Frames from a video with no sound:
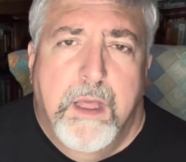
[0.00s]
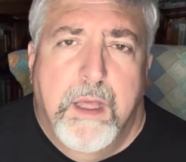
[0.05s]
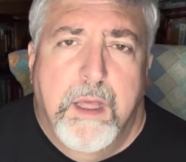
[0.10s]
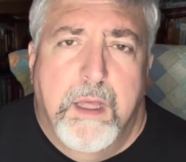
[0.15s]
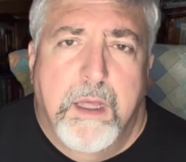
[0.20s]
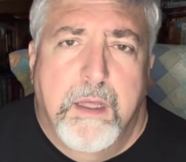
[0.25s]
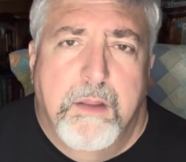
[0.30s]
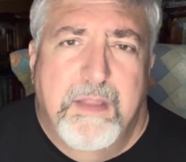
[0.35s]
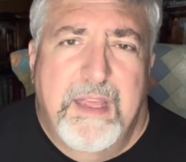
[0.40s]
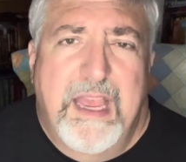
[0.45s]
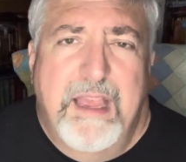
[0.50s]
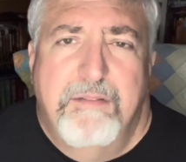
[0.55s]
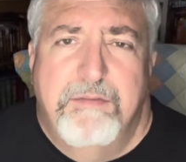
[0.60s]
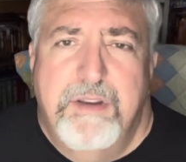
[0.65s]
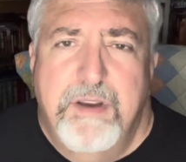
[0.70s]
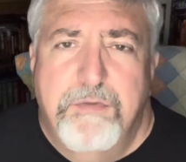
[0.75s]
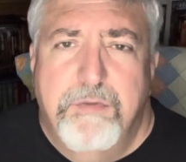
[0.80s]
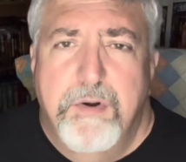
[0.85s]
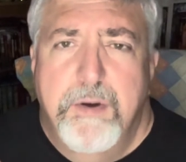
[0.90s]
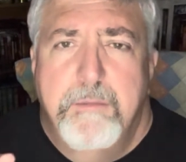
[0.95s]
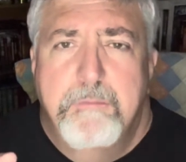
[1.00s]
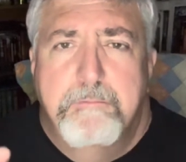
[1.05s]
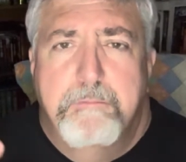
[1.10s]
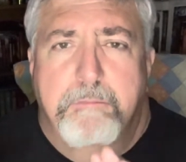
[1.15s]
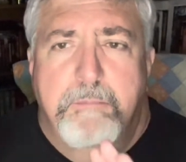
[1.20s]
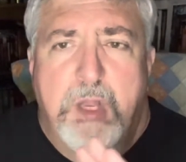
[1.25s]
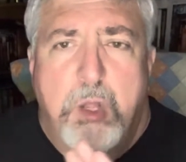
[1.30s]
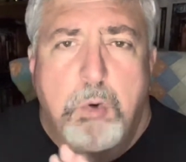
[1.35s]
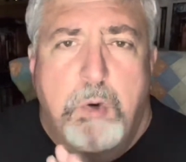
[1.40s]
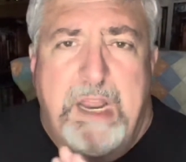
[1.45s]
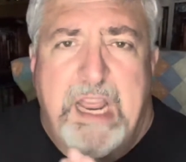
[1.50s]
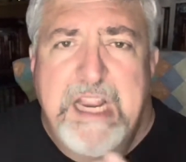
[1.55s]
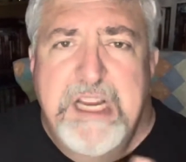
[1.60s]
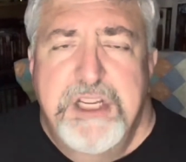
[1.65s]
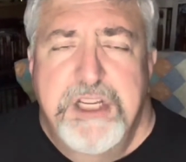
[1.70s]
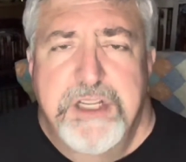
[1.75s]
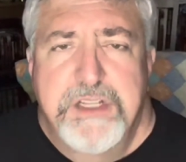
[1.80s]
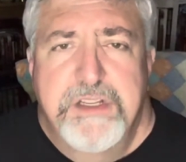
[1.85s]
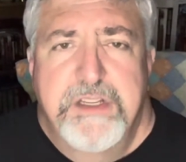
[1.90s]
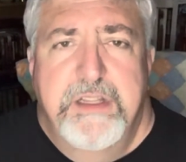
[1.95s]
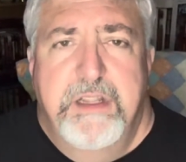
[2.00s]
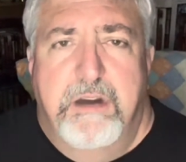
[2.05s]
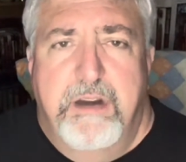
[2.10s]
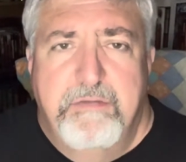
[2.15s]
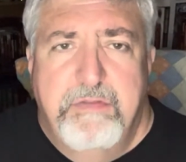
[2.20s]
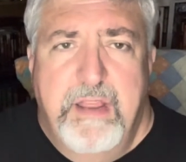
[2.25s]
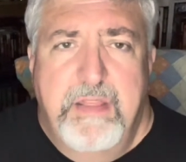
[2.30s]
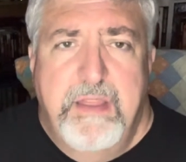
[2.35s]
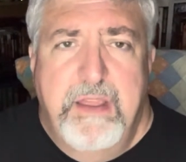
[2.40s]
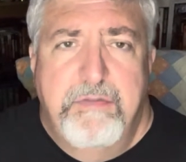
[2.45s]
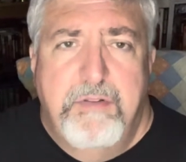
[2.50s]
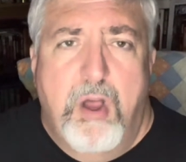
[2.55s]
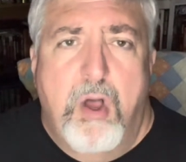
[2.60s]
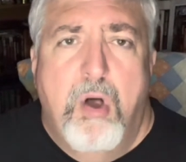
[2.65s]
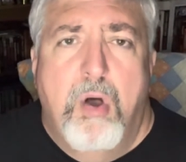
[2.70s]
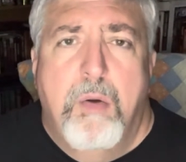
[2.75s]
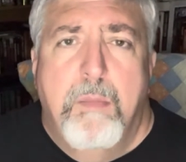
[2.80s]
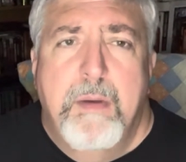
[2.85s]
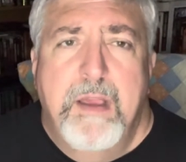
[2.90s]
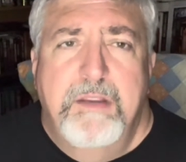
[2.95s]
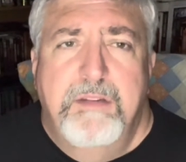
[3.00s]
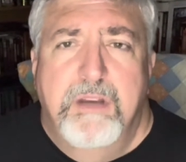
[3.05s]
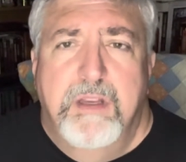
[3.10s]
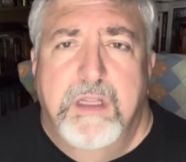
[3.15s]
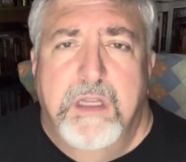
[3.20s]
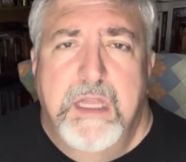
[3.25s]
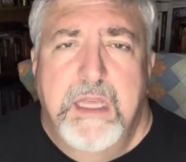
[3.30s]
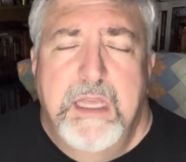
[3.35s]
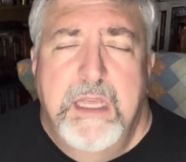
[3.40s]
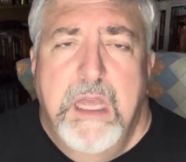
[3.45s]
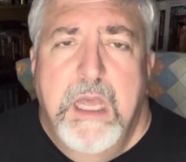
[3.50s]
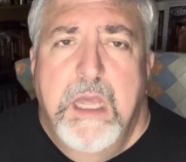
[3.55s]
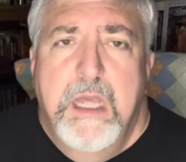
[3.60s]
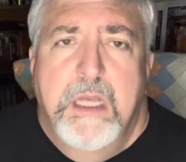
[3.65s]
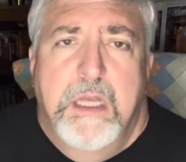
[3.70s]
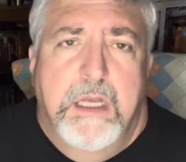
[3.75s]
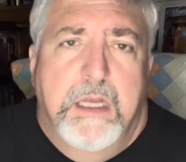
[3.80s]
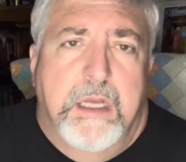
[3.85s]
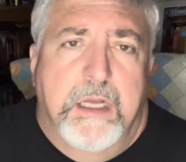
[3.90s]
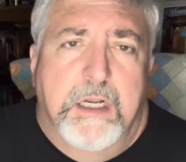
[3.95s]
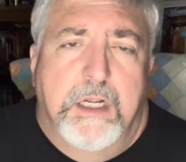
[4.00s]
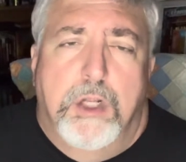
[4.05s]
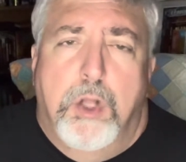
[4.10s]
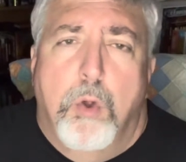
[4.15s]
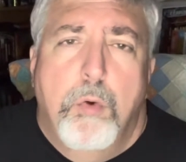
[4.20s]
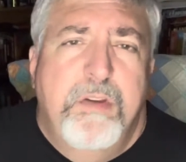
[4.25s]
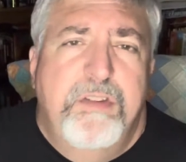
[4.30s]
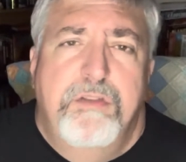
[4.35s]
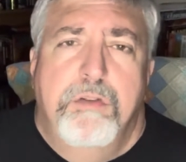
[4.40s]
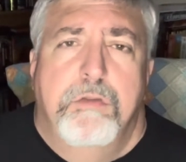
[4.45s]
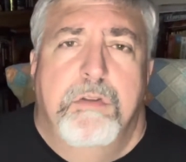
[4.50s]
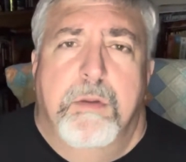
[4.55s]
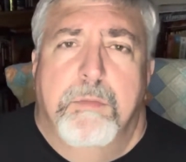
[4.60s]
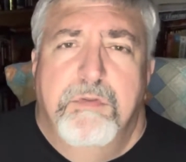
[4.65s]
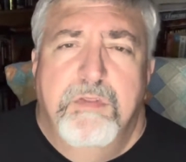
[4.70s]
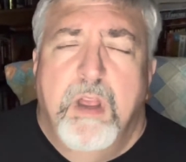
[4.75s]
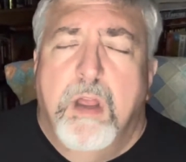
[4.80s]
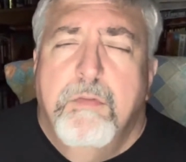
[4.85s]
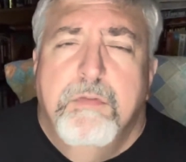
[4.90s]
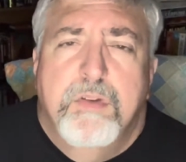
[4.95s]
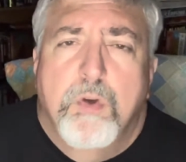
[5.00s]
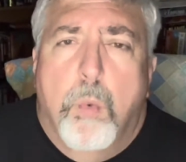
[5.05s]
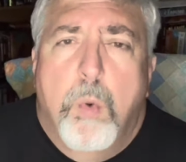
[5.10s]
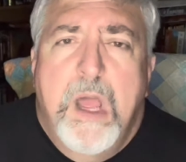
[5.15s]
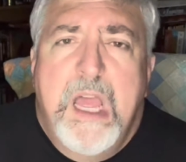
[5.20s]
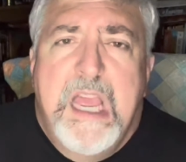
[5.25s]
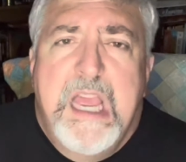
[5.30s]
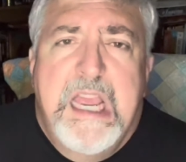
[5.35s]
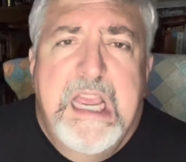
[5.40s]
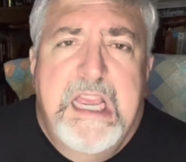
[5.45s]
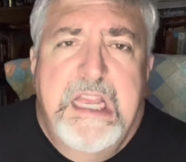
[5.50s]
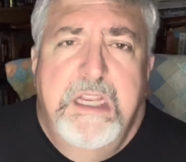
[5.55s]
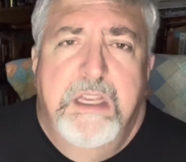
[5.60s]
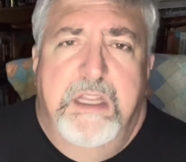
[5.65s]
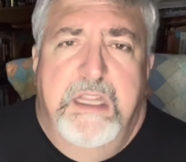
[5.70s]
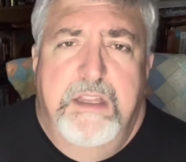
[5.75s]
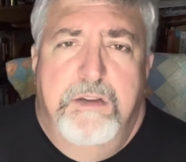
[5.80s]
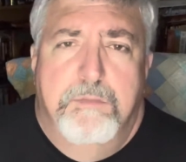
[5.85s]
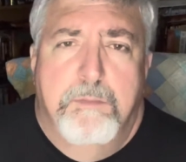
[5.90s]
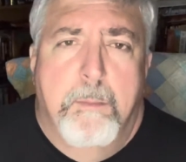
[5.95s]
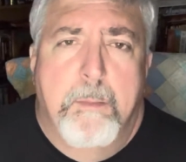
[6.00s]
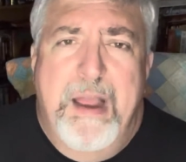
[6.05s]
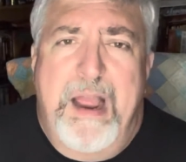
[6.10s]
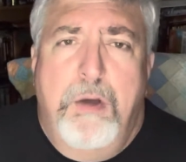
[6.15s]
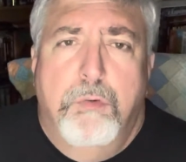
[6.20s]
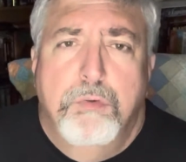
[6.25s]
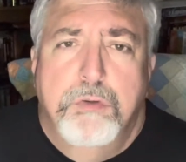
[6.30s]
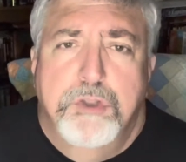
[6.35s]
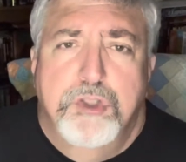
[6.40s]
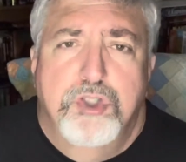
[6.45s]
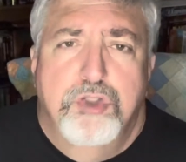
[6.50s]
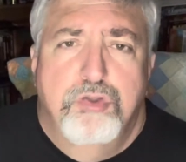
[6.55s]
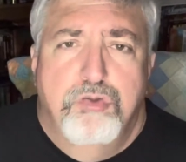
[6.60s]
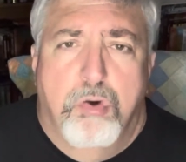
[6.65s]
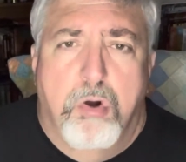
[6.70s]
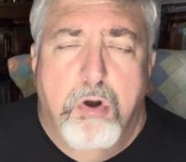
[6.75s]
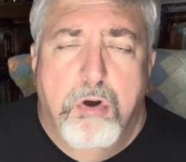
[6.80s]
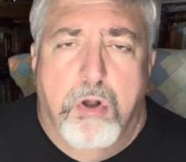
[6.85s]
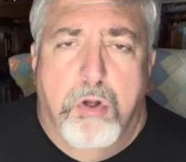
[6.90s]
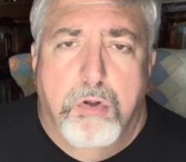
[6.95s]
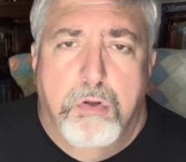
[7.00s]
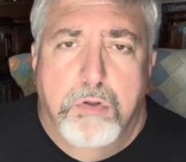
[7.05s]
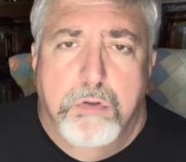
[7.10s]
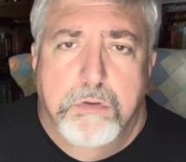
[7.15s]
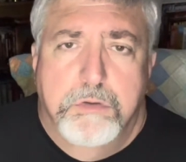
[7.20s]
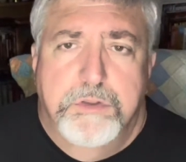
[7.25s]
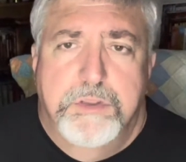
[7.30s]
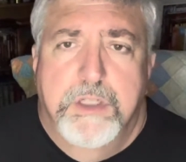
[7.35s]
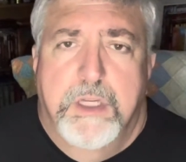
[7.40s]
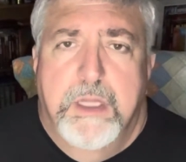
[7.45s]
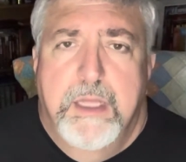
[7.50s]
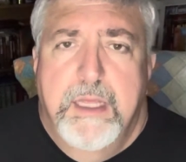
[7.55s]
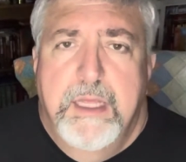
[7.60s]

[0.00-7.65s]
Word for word: Uh, they have different locations, and they've all basically uh, cloistered themselves away in these mountain strongholds.